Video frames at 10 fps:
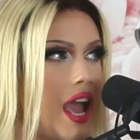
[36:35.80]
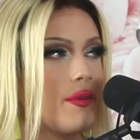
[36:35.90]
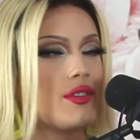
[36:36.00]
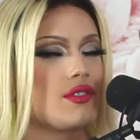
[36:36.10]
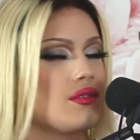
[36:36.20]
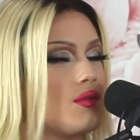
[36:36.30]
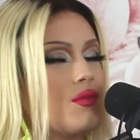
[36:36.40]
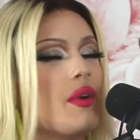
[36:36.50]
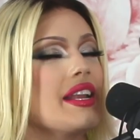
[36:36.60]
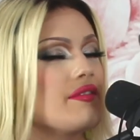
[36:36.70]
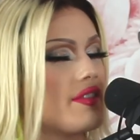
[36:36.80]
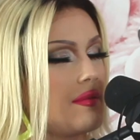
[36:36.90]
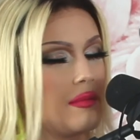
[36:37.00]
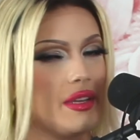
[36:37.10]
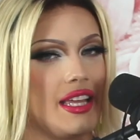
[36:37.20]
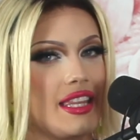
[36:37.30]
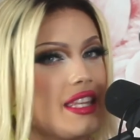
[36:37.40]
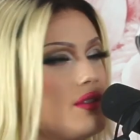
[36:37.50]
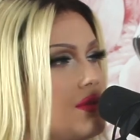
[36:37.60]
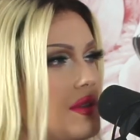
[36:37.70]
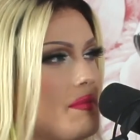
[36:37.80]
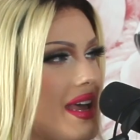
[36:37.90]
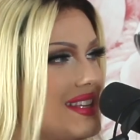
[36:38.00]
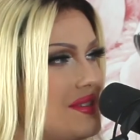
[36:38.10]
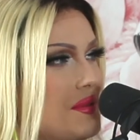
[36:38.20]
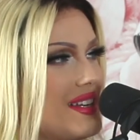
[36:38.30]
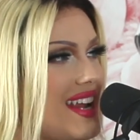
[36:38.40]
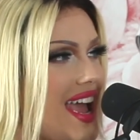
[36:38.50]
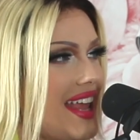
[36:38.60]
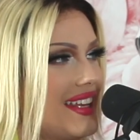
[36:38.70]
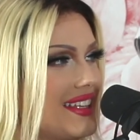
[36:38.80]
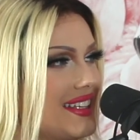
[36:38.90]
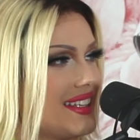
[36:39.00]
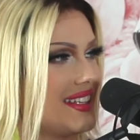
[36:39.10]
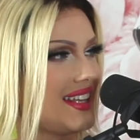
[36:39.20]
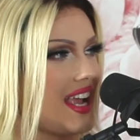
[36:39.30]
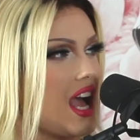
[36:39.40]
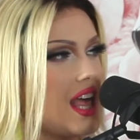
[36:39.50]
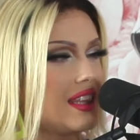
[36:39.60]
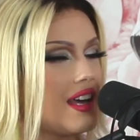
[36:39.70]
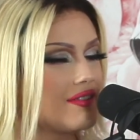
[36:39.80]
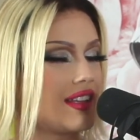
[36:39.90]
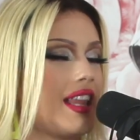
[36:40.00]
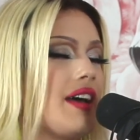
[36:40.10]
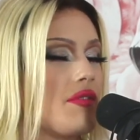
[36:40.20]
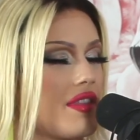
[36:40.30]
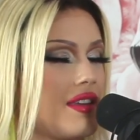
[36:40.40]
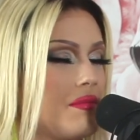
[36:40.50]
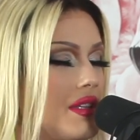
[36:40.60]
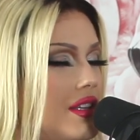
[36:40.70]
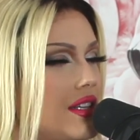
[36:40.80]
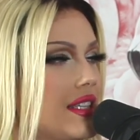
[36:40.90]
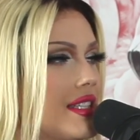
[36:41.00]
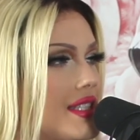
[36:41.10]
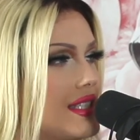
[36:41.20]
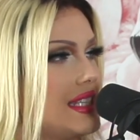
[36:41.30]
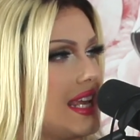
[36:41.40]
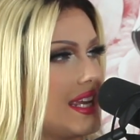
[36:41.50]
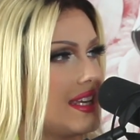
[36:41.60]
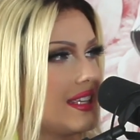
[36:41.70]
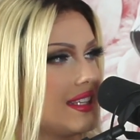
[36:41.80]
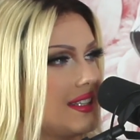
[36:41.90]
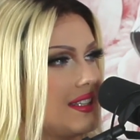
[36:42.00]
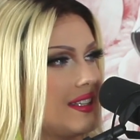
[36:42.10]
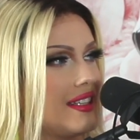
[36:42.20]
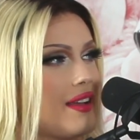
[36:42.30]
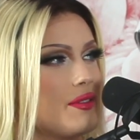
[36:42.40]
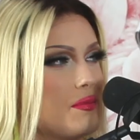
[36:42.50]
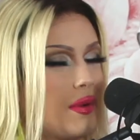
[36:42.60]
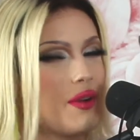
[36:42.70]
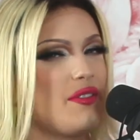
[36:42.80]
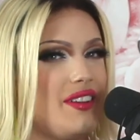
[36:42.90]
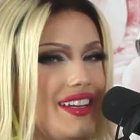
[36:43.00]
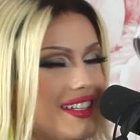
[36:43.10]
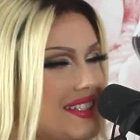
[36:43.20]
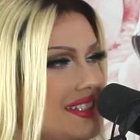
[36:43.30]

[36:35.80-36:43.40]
I was waiting for them to be like, this was the best one yet. Like, I love clown themed looks. Like, that was perfect.